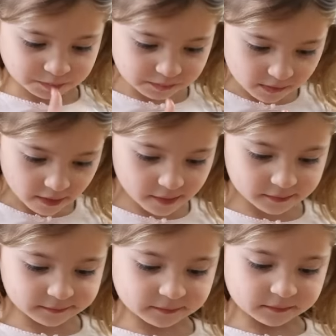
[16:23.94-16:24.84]
You
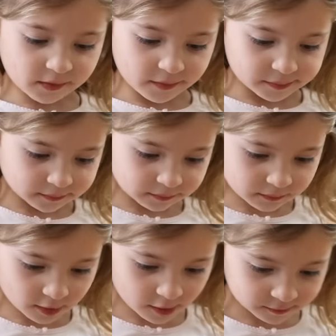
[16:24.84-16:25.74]
know, were you a little
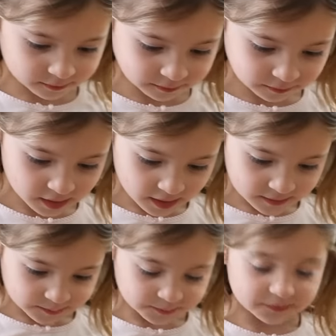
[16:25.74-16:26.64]
bit nervous to try
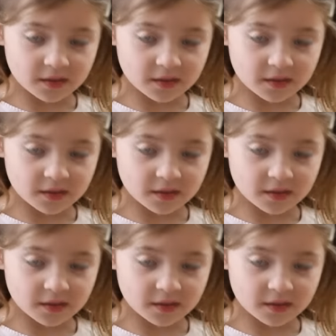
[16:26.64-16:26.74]
it?